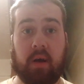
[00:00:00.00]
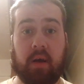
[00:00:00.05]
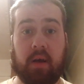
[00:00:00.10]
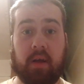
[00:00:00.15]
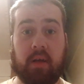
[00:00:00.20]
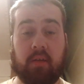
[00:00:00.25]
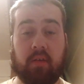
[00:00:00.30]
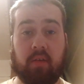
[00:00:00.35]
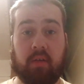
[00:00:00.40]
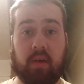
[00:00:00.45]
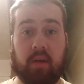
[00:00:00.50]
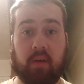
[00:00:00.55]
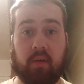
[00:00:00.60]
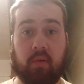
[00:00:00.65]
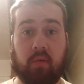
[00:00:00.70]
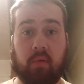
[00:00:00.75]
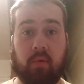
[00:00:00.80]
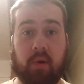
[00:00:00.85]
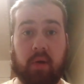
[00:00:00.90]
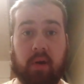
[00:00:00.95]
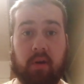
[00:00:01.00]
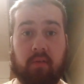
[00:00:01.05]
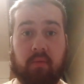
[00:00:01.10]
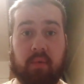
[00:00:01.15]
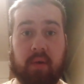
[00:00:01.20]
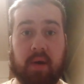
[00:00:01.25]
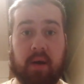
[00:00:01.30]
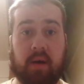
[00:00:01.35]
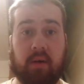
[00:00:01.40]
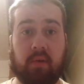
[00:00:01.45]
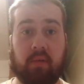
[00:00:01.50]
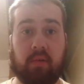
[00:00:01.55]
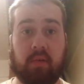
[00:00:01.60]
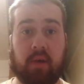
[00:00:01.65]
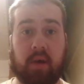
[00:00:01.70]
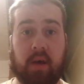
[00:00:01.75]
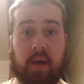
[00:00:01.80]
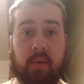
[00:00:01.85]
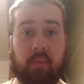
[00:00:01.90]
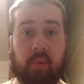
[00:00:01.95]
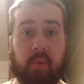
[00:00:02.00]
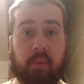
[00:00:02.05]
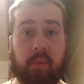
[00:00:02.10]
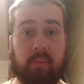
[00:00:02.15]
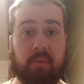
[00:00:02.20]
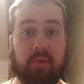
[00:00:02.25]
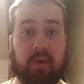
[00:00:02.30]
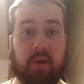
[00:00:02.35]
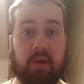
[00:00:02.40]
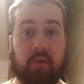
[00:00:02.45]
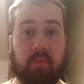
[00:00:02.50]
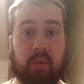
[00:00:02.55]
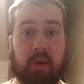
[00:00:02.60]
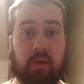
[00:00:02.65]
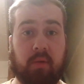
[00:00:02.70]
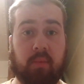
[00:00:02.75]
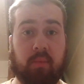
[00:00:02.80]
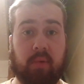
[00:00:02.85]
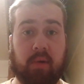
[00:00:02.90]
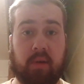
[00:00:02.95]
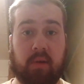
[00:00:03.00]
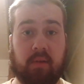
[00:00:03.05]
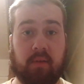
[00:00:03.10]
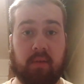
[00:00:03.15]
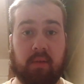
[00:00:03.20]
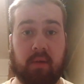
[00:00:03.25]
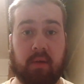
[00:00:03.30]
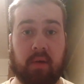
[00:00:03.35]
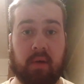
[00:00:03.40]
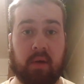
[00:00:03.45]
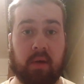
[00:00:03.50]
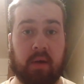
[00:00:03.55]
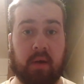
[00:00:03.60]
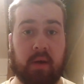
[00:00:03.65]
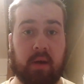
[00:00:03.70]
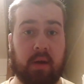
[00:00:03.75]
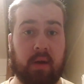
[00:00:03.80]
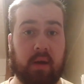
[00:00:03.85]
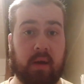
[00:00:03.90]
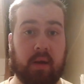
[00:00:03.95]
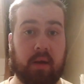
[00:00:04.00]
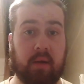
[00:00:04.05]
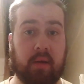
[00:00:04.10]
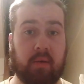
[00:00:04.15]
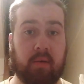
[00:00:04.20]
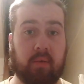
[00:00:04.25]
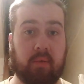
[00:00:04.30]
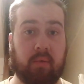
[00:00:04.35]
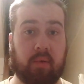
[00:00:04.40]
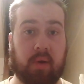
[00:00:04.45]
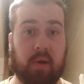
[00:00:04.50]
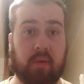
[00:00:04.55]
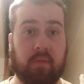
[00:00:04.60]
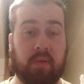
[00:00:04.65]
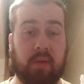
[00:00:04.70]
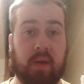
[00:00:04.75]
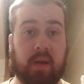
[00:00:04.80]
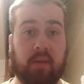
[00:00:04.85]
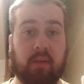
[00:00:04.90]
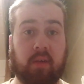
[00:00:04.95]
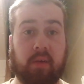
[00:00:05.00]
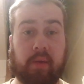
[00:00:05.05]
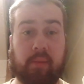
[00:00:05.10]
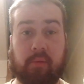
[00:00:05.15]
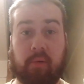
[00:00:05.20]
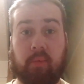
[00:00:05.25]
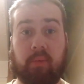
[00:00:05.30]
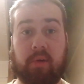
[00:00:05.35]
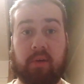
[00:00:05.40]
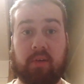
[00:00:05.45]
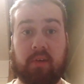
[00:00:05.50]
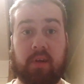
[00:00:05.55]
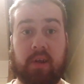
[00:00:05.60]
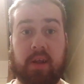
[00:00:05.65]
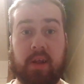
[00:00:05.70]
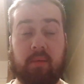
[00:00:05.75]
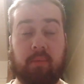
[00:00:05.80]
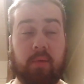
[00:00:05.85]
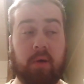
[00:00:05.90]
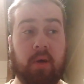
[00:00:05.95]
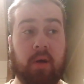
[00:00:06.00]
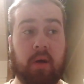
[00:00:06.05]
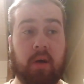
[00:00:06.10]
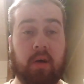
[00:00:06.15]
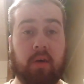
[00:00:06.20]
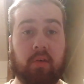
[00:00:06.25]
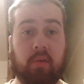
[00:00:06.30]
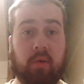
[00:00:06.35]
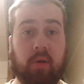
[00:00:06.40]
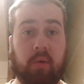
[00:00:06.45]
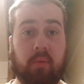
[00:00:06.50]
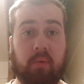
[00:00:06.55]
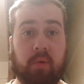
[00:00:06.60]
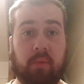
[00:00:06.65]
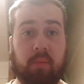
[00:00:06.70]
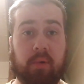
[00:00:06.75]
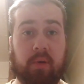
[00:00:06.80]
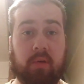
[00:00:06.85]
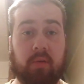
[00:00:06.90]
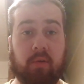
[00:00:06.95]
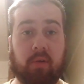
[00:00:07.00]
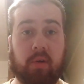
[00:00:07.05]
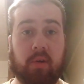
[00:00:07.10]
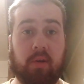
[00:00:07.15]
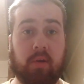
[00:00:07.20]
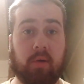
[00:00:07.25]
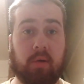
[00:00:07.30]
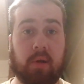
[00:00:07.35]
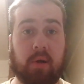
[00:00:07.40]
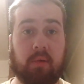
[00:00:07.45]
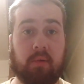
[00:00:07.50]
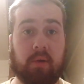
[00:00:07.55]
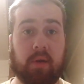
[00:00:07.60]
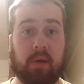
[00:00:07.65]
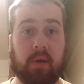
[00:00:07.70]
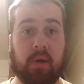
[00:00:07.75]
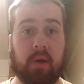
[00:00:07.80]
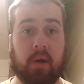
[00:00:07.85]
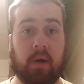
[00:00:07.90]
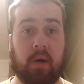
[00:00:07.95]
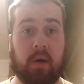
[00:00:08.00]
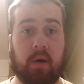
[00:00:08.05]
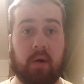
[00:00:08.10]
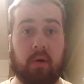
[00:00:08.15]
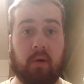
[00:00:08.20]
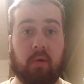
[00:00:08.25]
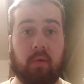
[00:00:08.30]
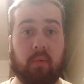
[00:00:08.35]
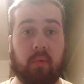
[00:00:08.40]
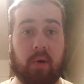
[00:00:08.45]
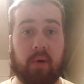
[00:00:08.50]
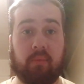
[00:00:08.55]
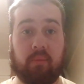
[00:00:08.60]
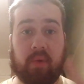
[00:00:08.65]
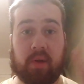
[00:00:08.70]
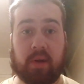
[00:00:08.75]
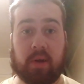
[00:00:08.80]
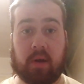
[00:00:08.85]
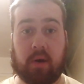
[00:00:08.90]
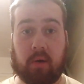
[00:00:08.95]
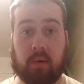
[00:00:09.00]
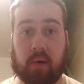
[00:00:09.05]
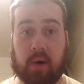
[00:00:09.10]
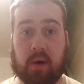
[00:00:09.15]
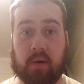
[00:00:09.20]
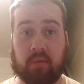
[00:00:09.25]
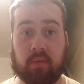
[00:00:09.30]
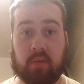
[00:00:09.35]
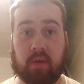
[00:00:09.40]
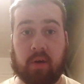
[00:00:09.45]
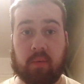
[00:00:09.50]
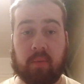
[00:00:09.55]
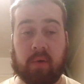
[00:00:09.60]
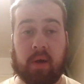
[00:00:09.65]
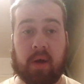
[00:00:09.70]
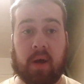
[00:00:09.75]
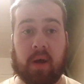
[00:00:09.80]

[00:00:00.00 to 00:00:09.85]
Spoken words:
is in the hallway of my house, and my mum and dad's bedroom is right over there, so they'll probably sleep, so I don't want to be talking too loudly and wake the whole house up.